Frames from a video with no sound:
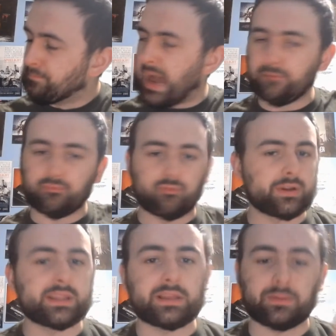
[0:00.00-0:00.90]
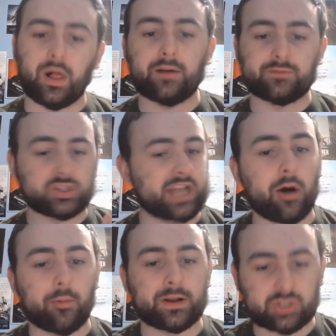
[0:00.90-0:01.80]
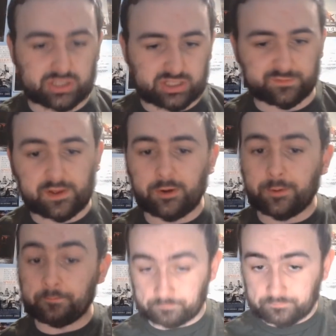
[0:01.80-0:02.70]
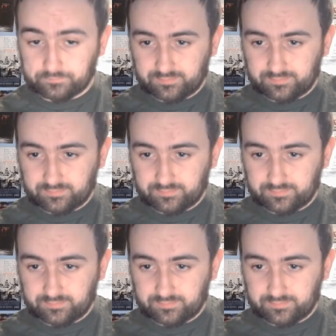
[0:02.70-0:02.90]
i really love just how much this film